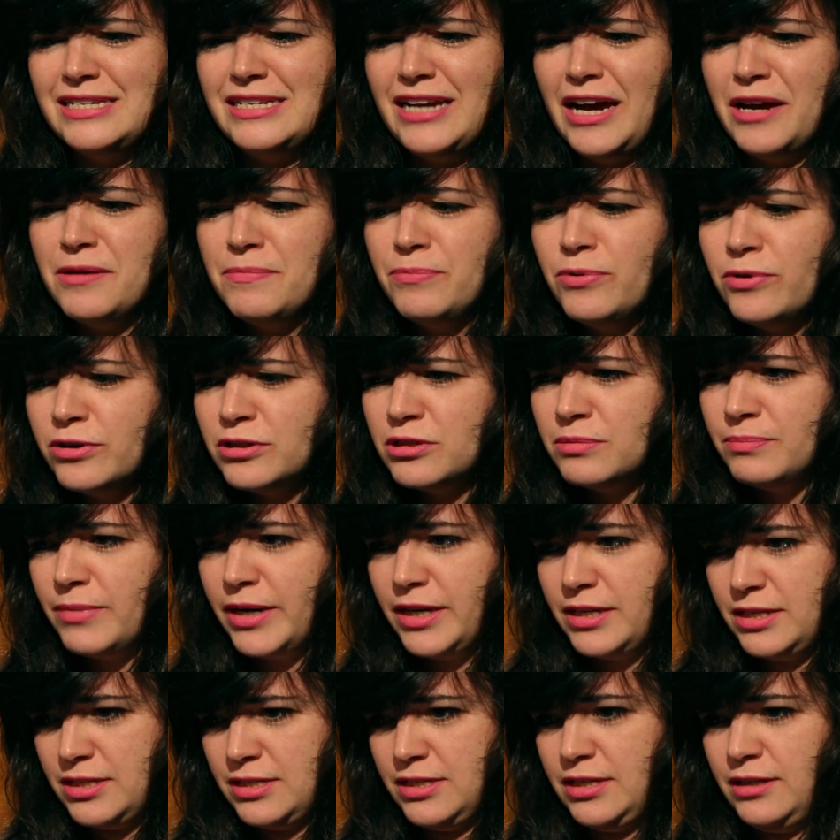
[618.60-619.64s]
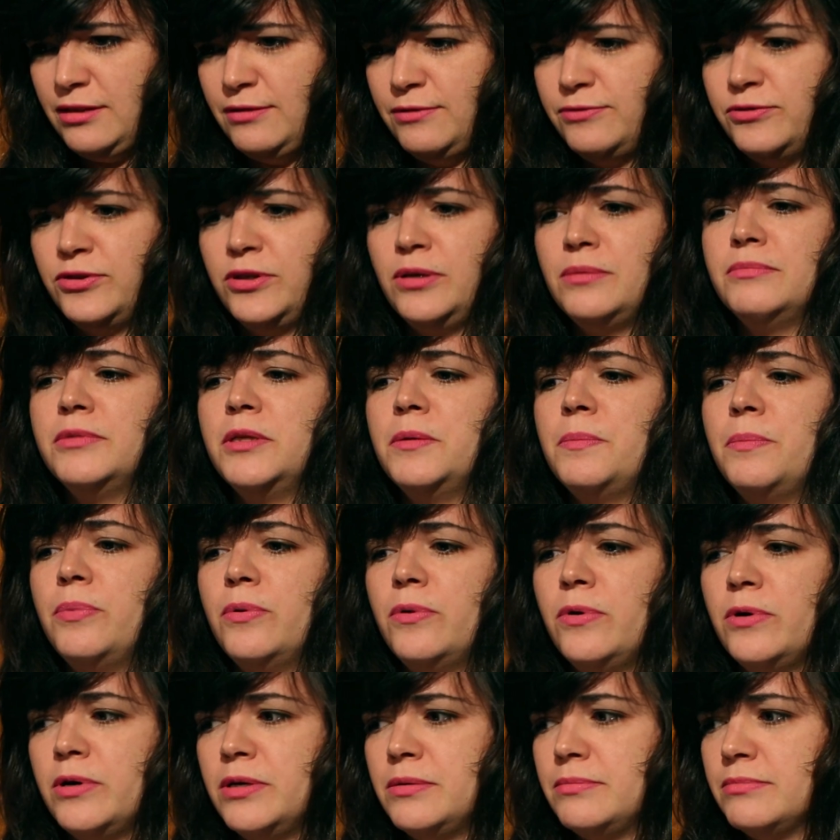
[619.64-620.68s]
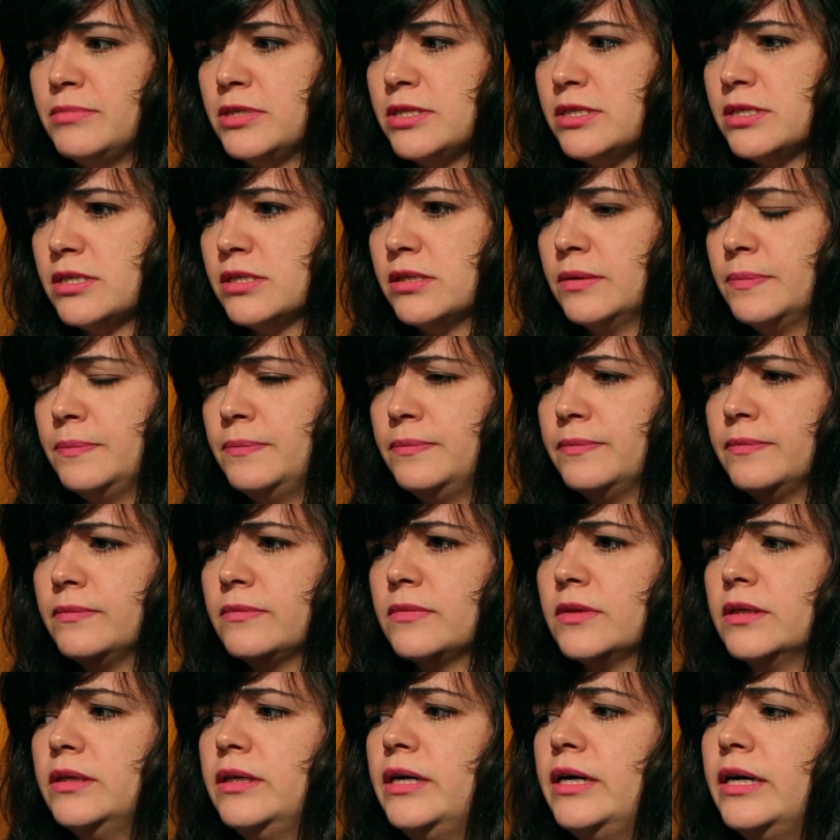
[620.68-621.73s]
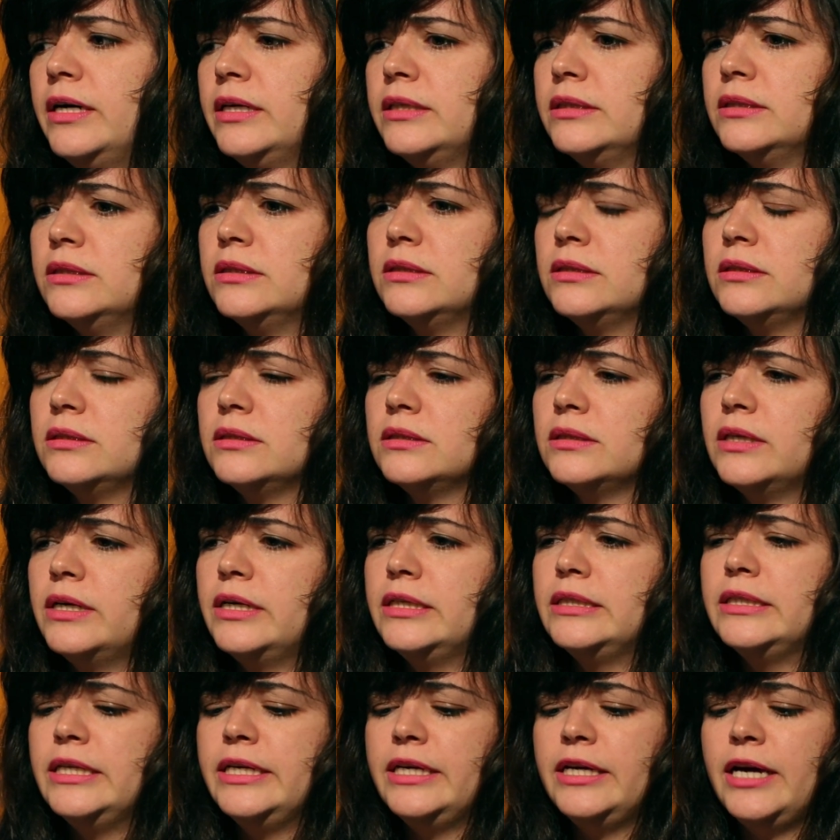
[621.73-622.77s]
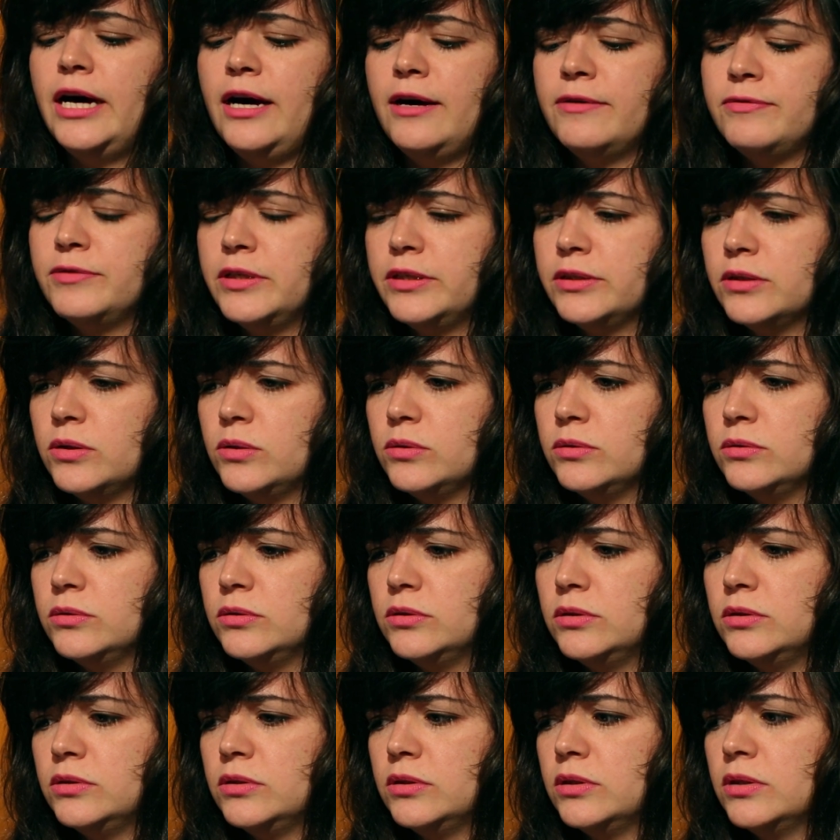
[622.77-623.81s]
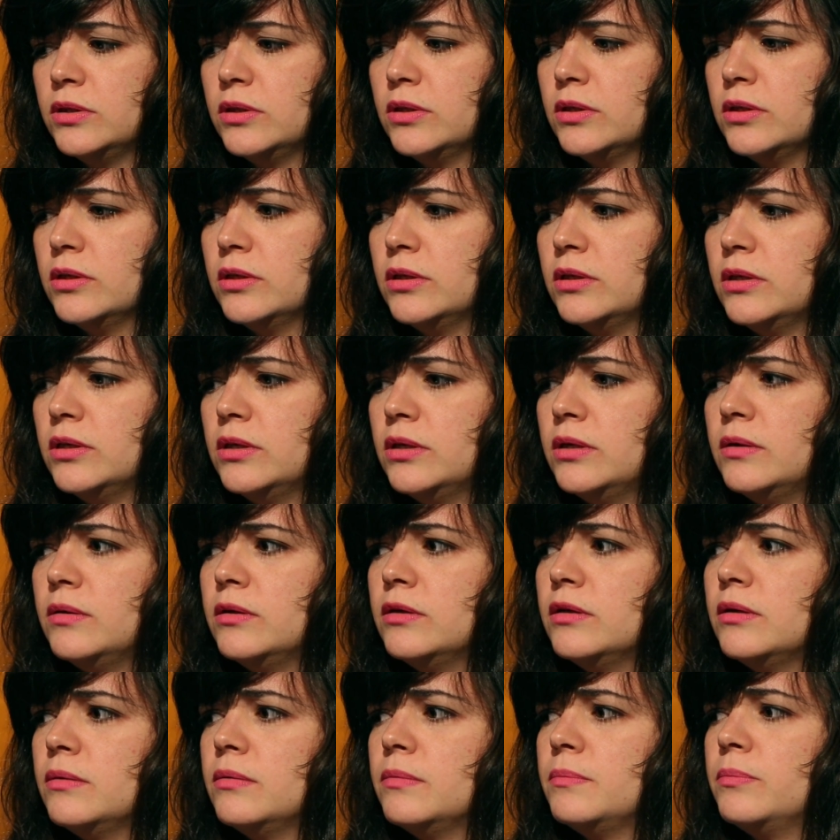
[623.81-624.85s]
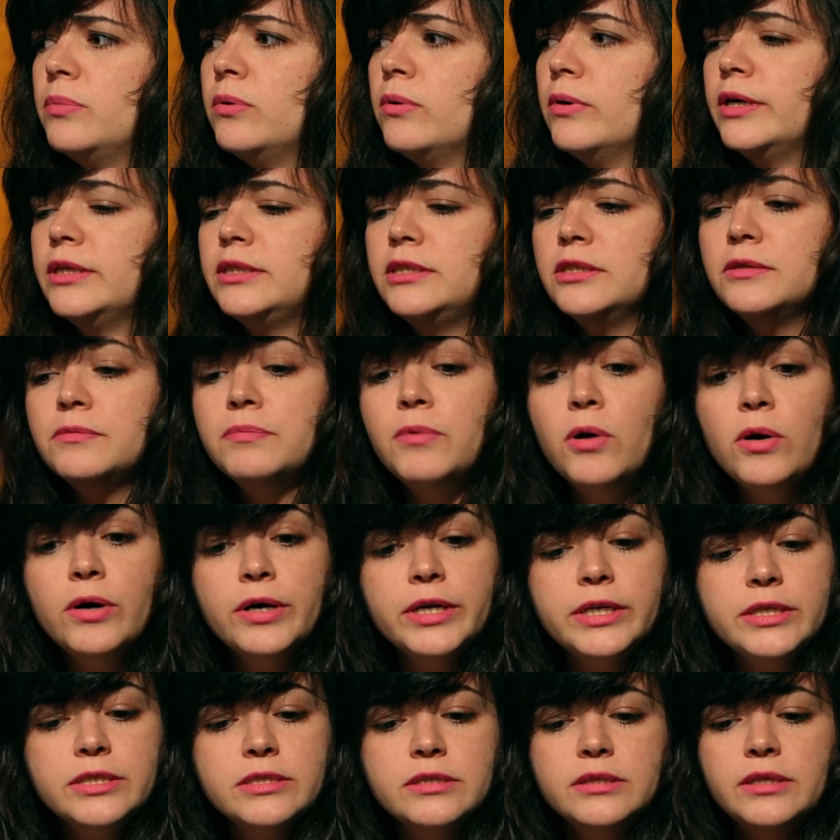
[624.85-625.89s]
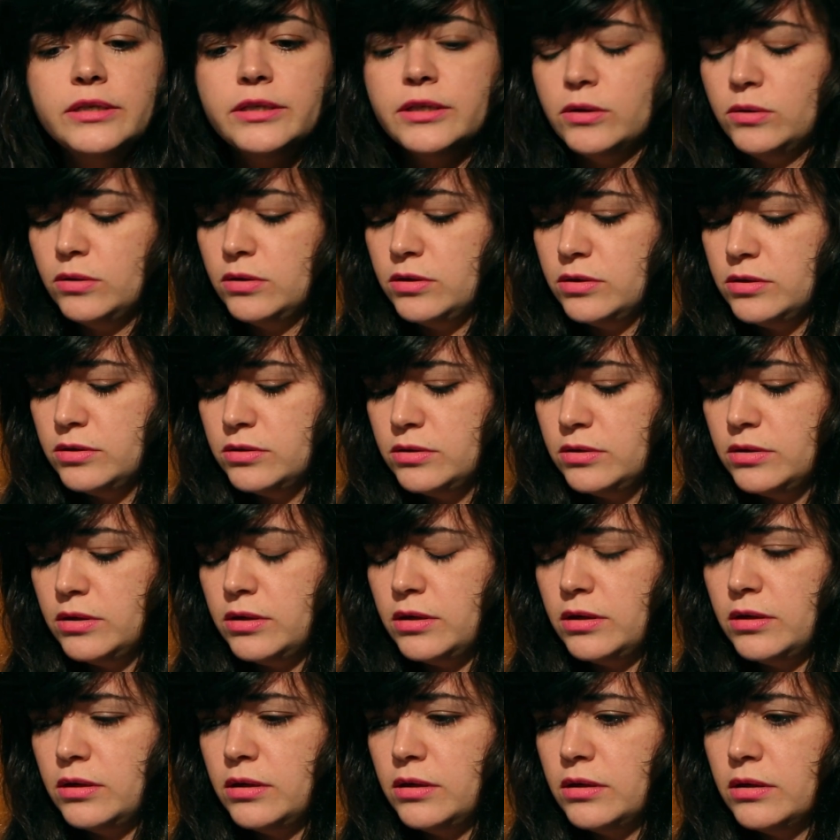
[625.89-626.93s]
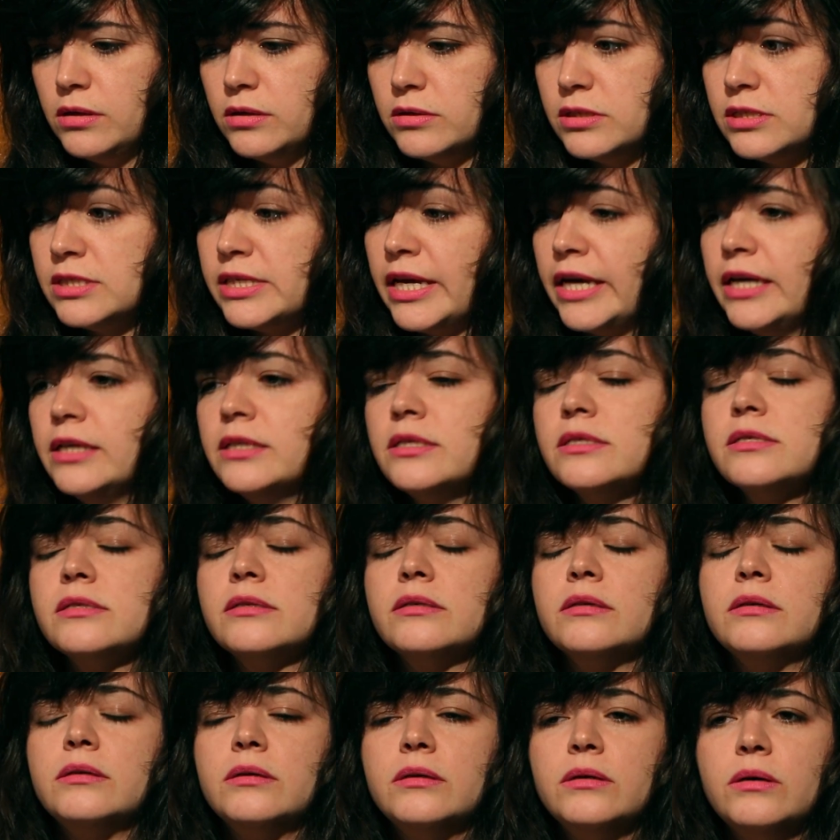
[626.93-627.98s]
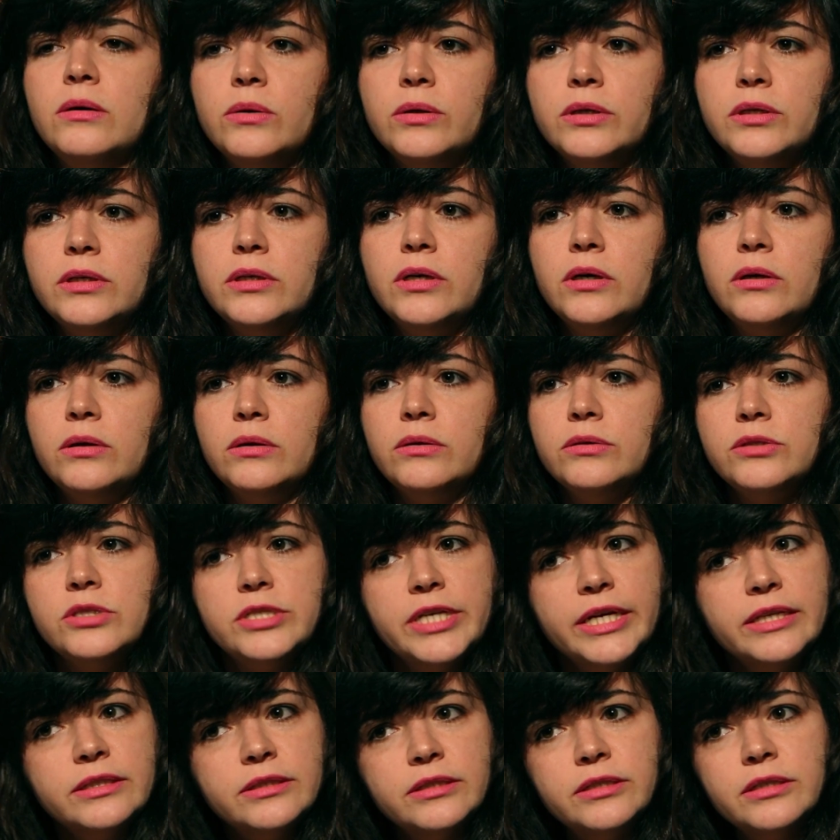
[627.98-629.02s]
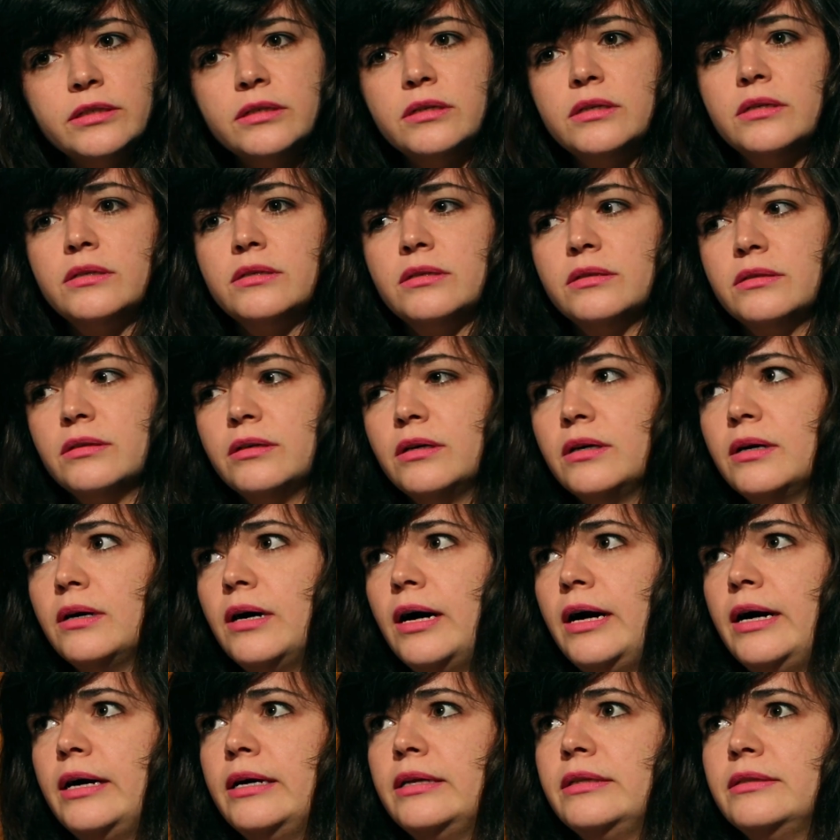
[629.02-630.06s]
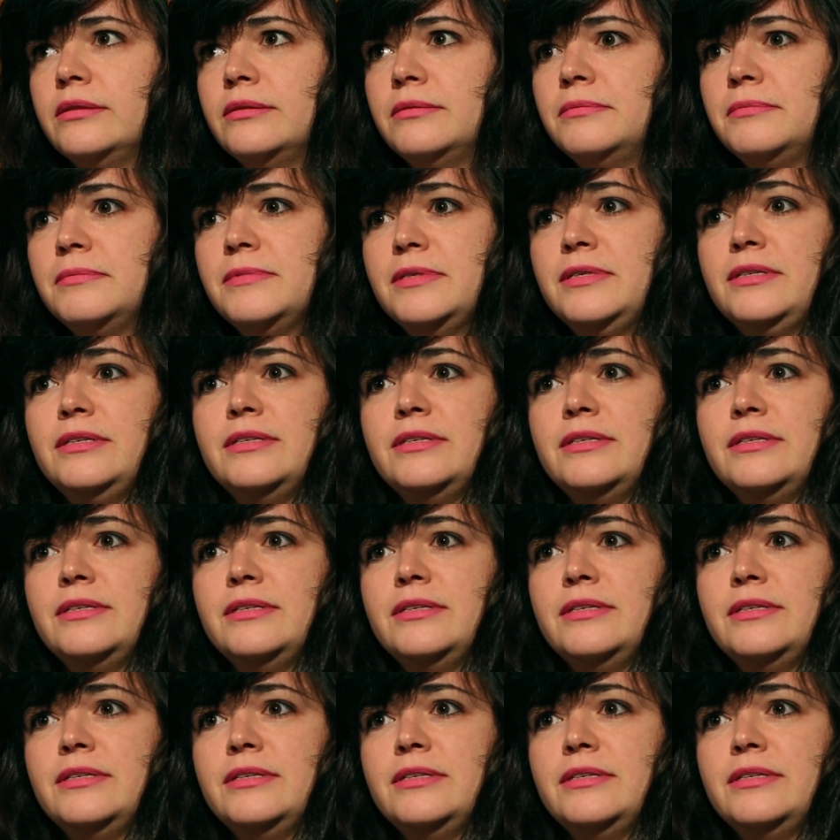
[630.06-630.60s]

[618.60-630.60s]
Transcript: divorce myself from the poems, and they have their own poetic voice, their own sex or no gender, and